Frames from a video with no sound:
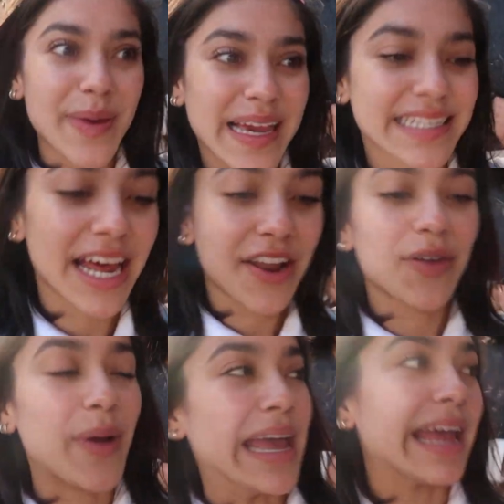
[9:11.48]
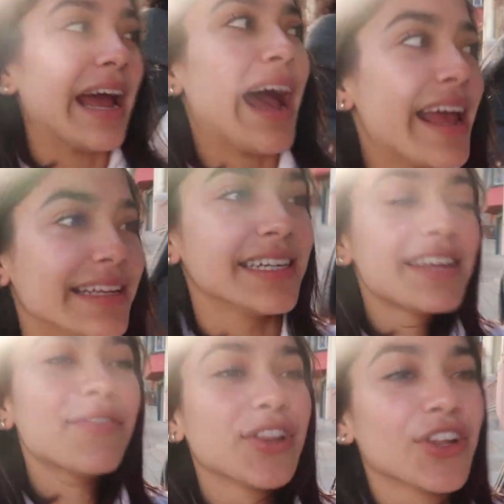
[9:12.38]
pics out of the way. I didn't
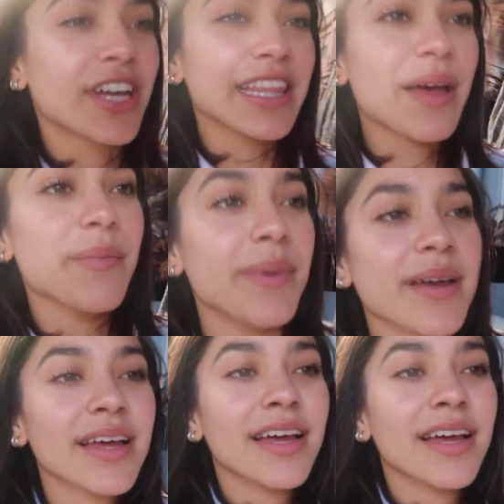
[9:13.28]
even look at them